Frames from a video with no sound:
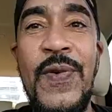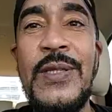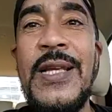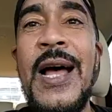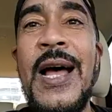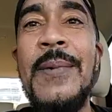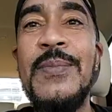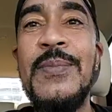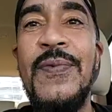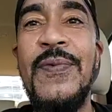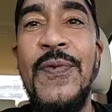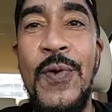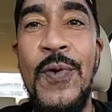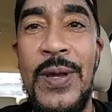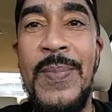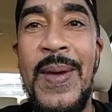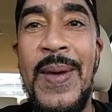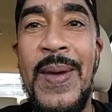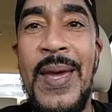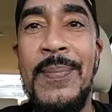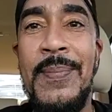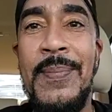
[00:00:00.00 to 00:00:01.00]
album before he
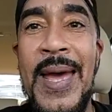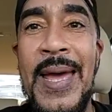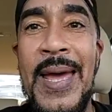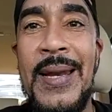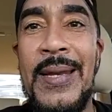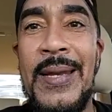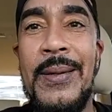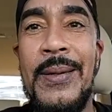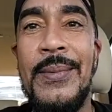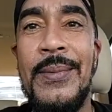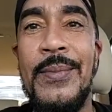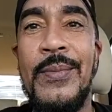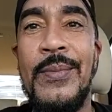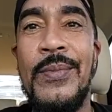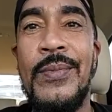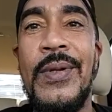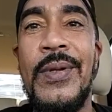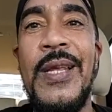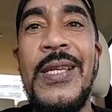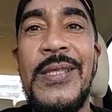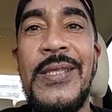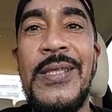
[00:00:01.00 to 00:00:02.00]
met Madlib,
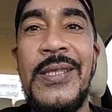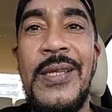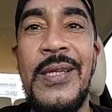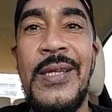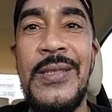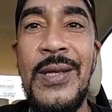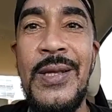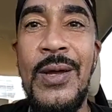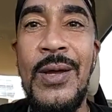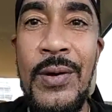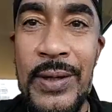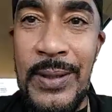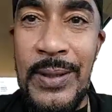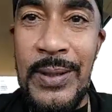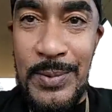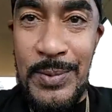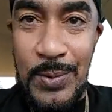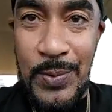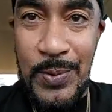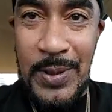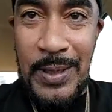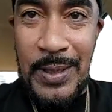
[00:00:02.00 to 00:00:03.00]
that's all him
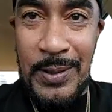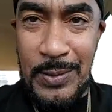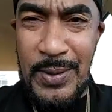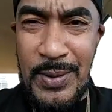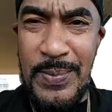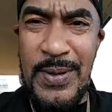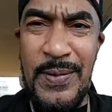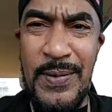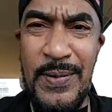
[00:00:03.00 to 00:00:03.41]
doing. I was tripping off